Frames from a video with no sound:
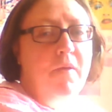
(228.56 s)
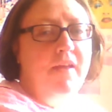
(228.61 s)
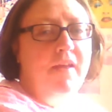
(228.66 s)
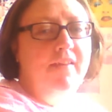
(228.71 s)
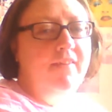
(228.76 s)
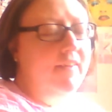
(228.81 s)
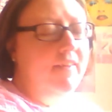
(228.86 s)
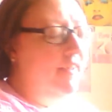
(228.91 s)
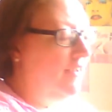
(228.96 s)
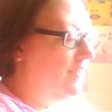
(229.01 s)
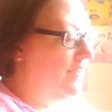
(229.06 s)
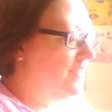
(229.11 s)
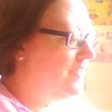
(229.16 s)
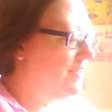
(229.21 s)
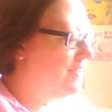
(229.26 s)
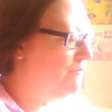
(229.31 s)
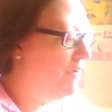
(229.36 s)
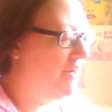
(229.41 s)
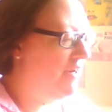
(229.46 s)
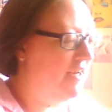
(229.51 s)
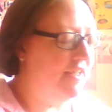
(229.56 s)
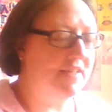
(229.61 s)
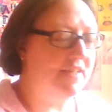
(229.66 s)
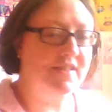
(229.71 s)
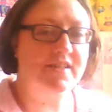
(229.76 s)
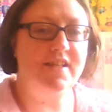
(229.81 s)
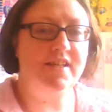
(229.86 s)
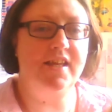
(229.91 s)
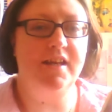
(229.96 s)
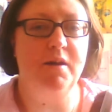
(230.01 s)
of pink things, the
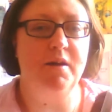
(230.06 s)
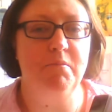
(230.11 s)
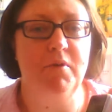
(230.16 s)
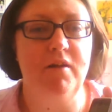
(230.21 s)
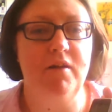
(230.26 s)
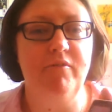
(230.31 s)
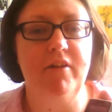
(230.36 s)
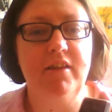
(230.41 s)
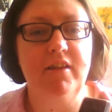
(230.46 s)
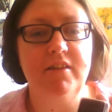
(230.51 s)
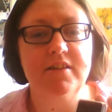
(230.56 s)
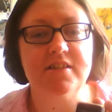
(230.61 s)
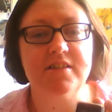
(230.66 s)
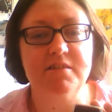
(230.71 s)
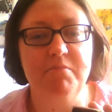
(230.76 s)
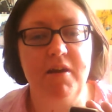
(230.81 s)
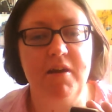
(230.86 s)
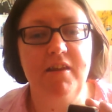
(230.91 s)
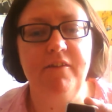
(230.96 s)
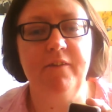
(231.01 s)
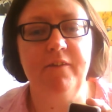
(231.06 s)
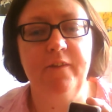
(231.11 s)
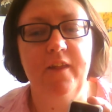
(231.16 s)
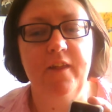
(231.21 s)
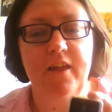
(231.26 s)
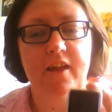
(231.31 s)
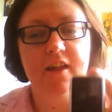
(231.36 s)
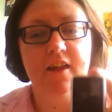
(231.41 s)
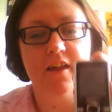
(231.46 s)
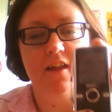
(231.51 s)
next thing I'm loving this month
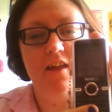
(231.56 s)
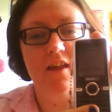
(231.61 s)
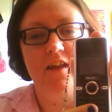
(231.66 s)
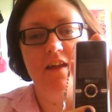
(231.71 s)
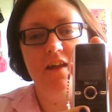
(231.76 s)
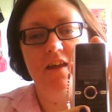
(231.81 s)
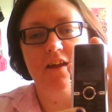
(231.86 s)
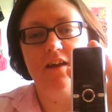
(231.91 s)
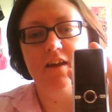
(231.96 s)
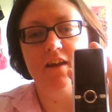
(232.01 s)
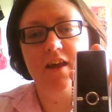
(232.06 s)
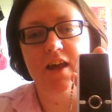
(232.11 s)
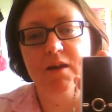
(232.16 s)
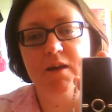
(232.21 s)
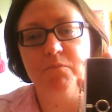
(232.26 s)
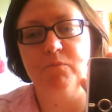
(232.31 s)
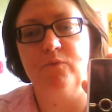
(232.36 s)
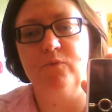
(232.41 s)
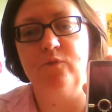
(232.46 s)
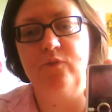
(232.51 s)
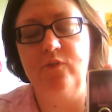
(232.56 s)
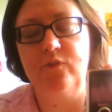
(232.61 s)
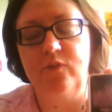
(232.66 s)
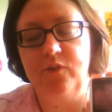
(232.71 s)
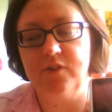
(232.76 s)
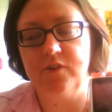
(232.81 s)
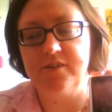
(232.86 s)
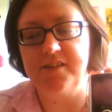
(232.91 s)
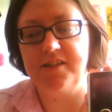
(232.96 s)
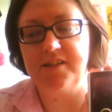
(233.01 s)
um,
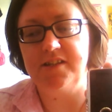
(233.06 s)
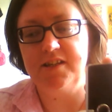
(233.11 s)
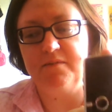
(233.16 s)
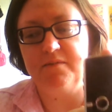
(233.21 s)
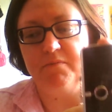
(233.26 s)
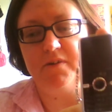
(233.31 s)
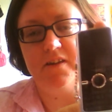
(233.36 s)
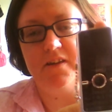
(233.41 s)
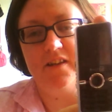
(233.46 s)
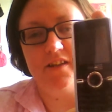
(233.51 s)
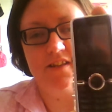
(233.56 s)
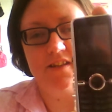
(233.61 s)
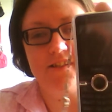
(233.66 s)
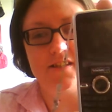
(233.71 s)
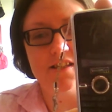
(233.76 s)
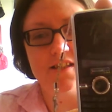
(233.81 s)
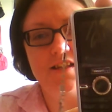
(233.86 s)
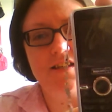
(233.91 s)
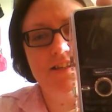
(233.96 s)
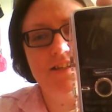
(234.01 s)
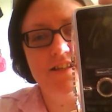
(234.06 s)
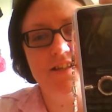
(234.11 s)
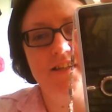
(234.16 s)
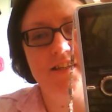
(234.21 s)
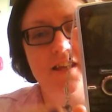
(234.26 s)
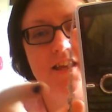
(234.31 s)
for September is this